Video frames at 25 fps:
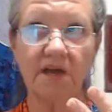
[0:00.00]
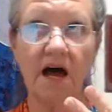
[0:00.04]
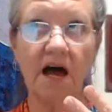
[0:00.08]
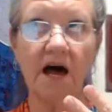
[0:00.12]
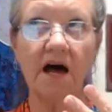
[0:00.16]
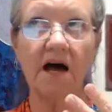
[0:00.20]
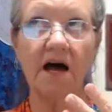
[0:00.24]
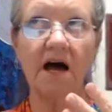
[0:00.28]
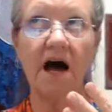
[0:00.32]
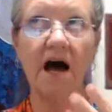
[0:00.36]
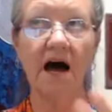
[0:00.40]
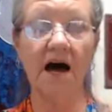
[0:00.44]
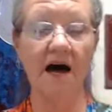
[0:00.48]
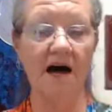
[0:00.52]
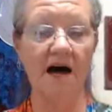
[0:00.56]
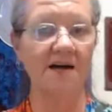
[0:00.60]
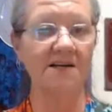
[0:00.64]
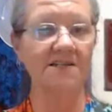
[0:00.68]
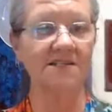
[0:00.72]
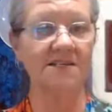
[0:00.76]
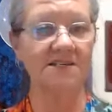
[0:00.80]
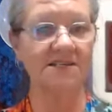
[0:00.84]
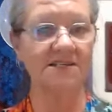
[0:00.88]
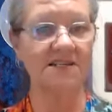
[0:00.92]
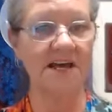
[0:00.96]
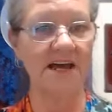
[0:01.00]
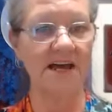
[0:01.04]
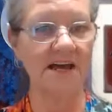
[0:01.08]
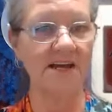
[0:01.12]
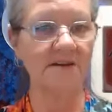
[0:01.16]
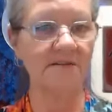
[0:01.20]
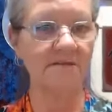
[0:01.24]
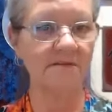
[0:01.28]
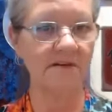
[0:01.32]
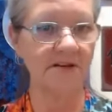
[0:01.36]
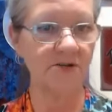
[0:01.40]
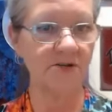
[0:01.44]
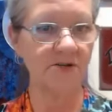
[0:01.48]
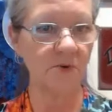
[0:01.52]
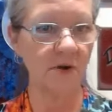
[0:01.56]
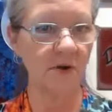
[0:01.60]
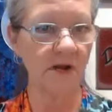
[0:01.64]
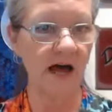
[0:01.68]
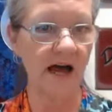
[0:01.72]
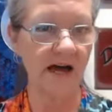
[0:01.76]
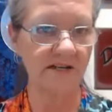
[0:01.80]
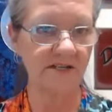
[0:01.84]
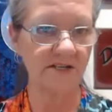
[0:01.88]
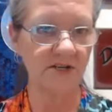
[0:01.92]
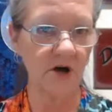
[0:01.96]
us as the
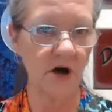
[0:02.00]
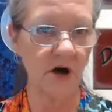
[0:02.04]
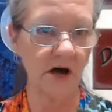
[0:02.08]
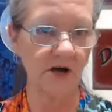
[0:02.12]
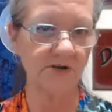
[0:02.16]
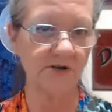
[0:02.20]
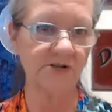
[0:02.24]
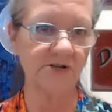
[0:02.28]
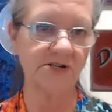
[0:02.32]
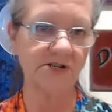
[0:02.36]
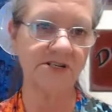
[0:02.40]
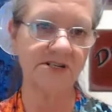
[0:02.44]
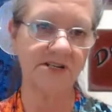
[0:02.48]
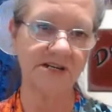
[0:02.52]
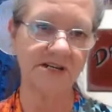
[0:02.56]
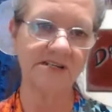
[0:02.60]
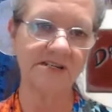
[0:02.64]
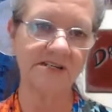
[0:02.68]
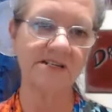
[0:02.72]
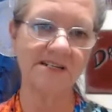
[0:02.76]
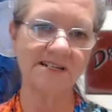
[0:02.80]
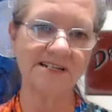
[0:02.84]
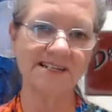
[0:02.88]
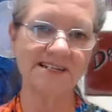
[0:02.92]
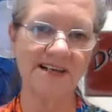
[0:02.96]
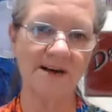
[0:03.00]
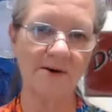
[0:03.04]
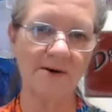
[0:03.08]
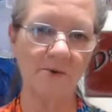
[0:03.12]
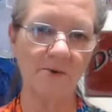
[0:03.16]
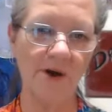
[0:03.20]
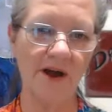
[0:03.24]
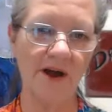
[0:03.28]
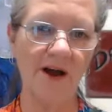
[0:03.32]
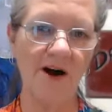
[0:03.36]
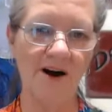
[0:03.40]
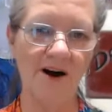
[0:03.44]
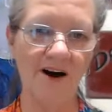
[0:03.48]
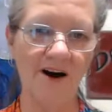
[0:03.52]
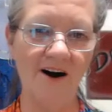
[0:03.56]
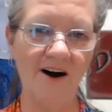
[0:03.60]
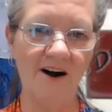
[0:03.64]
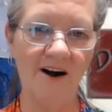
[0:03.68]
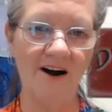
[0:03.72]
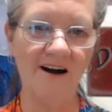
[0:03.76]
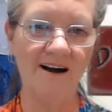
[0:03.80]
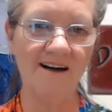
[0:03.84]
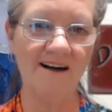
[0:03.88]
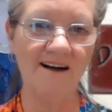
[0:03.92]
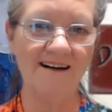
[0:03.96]
individualized consciousnesses that we
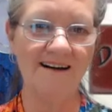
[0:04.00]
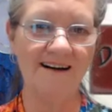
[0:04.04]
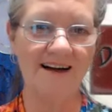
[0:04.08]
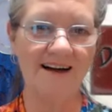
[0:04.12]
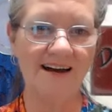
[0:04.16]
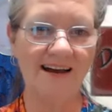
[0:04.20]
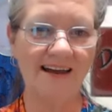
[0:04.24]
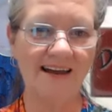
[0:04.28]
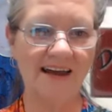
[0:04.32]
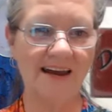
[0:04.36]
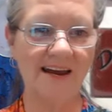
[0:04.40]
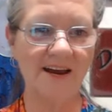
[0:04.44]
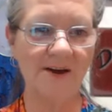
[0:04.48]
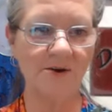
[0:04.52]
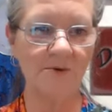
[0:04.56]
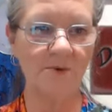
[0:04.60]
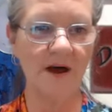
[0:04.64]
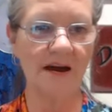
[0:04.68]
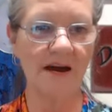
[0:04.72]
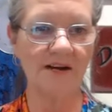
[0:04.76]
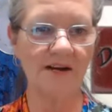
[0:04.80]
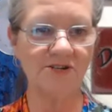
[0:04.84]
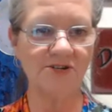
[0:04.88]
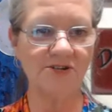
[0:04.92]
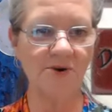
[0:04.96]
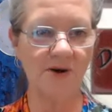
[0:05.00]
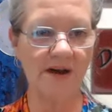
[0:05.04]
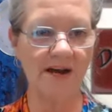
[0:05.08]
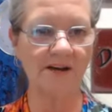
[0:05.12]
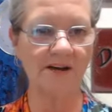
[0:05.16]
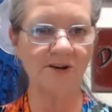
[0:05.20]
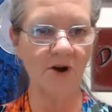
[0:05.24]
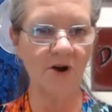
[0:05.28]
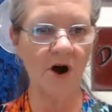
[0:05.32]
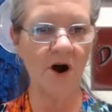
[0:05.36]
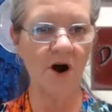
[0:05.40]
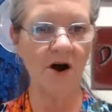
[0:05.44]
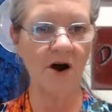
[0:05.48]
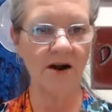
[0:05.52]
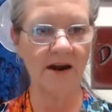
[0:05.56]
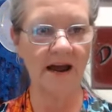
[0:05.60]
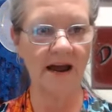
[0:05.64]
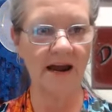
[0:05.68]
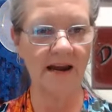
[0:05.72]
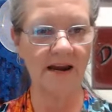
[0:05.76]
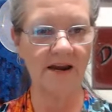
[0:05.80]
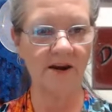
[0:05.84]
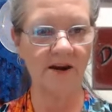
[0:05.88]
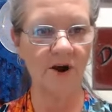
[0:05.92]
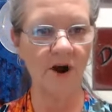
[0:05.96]
are, getting ready to incarnate
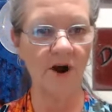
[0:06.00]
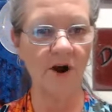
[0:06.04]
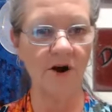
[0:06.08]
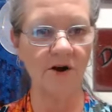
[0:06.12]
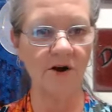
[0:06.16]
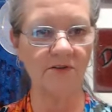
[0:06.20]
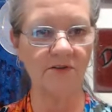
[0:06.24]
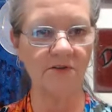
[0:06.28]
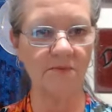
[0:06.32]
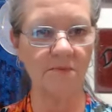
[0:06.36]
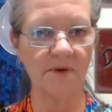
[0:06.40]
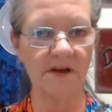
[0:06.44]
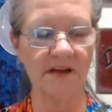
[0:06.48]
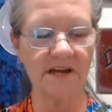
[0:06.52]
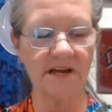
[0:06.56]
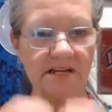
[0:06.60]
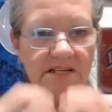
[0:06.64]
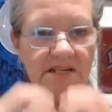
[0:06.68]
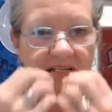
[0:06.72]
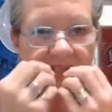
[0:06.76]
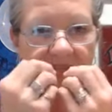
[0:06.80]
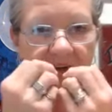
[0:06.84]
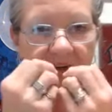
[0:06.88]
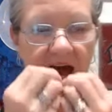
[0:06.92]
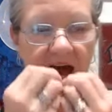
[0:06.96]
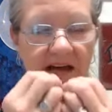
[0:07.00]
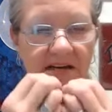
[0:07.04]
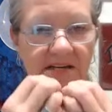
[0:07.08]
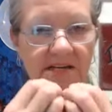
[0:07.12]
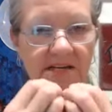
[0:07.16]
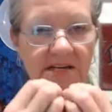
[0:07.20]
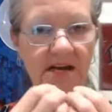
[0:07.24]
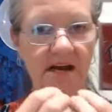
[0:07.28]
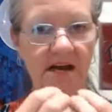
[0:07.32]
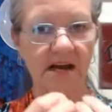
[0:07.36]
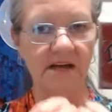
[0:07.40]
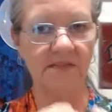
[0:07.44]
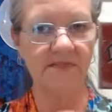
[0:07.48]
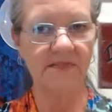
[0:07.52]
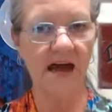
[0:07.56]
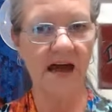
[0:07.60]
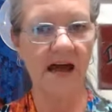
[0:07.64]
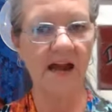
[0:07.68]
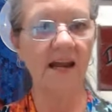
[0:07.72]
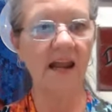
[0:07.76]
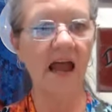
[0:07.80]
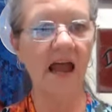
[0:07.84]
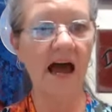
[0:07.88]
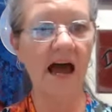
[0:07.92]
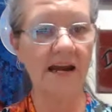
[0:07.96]
in earth, because that
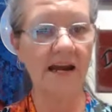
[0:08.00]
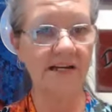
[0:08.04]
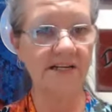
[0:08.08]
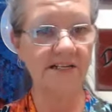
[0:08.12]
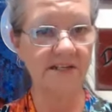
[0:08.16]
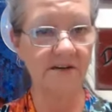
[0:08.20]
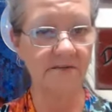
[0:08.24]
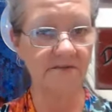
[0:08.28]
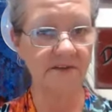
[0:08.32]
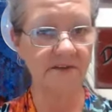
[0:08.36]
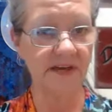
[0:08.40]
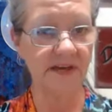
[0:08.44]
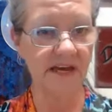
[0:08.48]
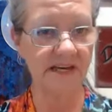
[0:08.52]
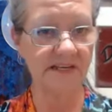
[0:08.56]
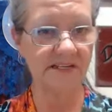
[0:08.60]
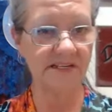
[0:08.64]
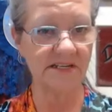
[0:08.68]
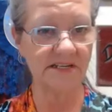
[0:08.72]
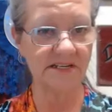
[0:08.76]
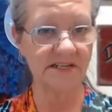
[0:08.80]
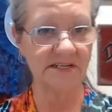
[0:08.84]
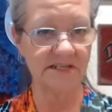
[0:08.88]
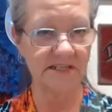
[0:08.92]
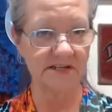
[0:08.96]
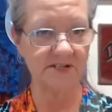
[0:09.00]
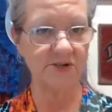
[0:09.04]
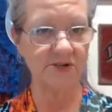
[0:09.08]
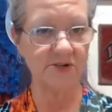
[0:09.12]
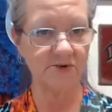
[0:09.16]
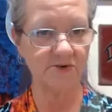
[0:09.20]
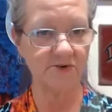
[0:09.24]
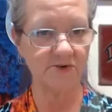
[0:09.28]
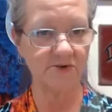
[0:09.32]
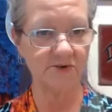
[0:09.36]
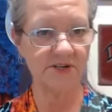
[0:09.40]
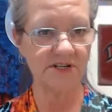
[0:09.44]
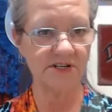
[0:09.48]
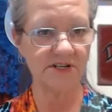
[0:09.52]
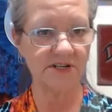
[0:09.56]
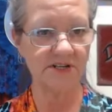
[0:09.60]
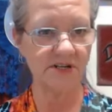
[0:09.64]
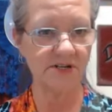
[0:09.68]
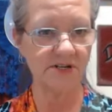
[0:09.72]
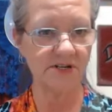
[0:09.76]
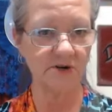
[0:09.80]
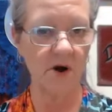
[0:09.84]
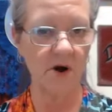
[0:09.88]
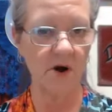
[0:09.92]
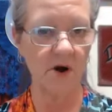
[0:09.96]
lightest of kisses that you just
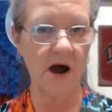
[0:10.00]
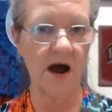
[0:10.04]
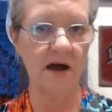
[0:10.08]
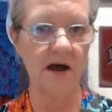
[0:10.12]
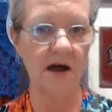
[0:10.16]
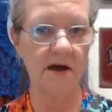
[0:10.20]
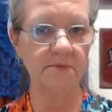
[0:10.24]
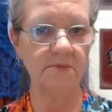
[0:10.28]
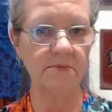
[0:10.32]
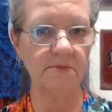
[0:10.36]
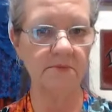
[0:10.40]
described,